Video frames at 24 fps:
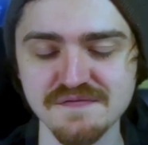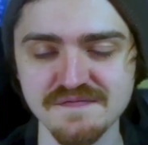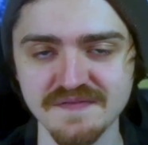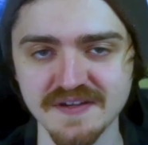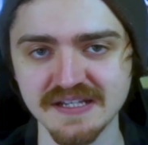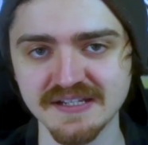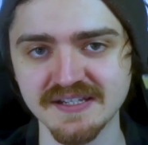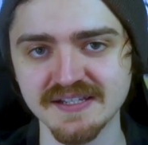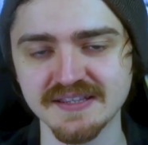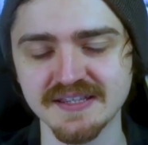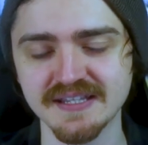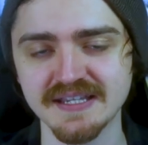
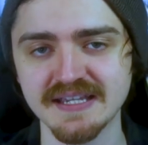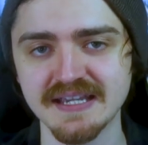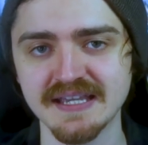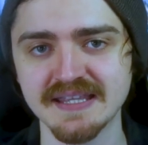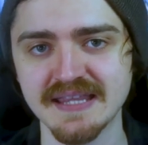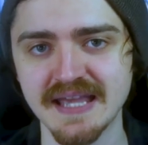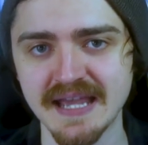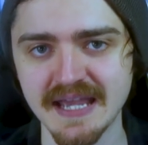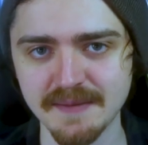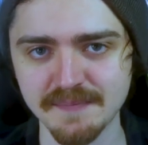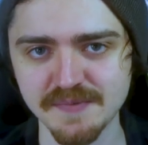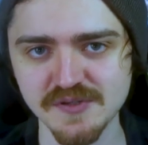conveniently
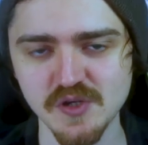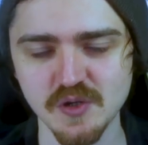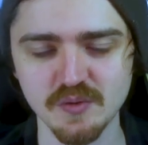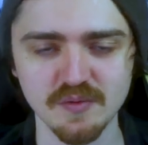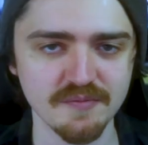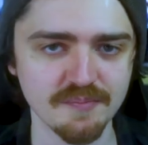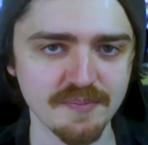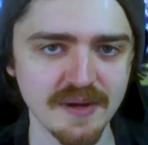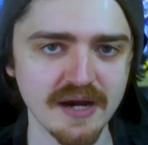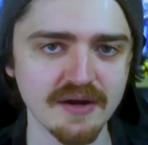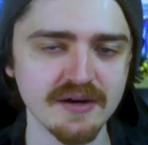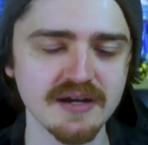in that episode
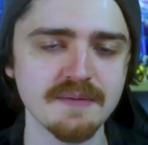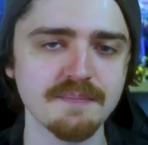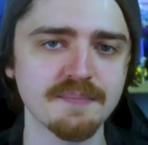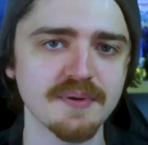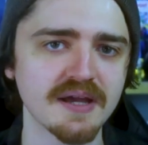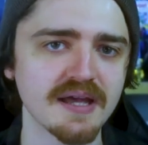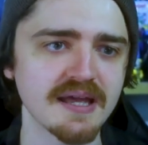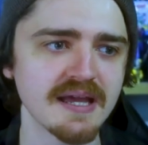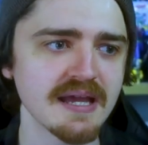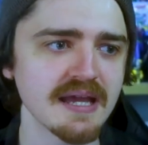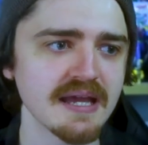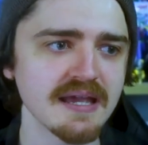with Barry,
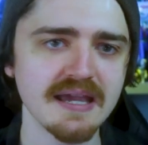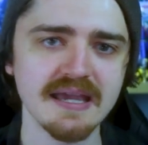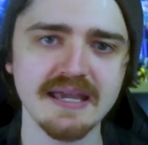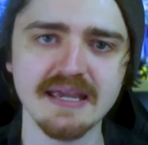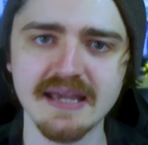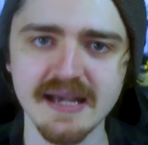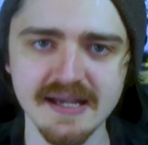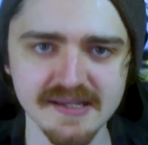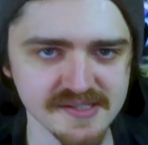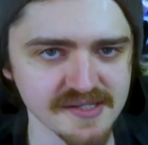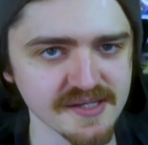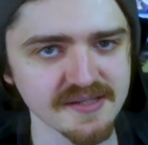but
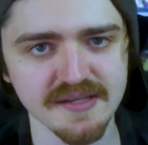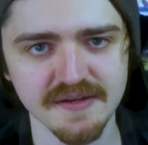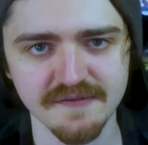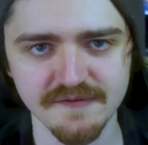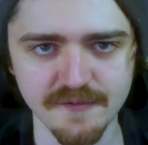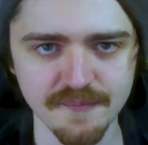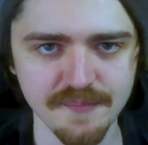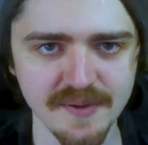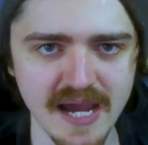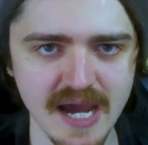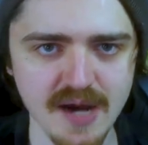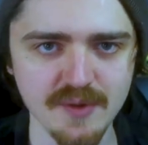he has a
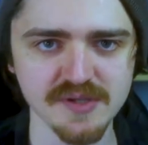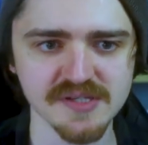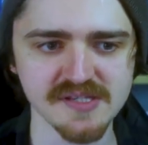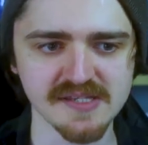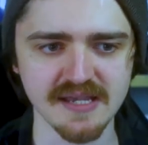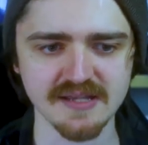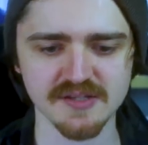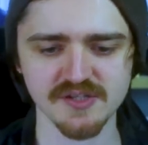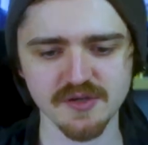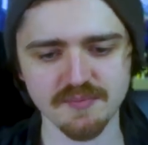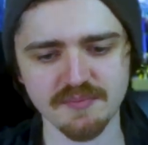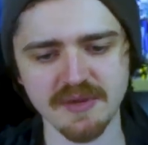different power
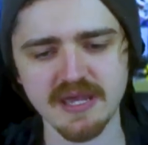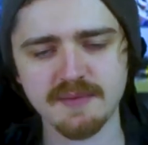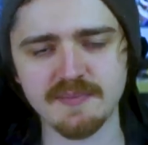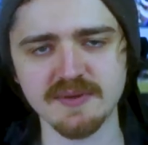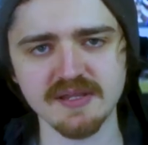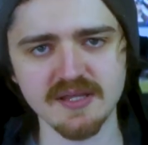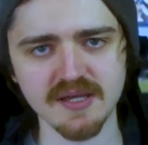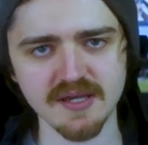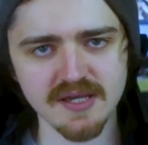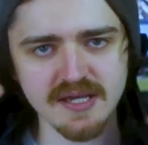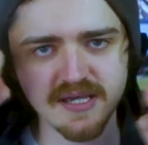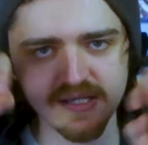set. So
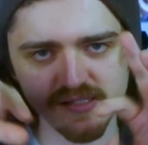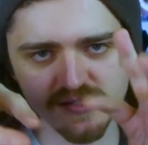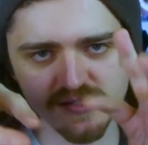maybe the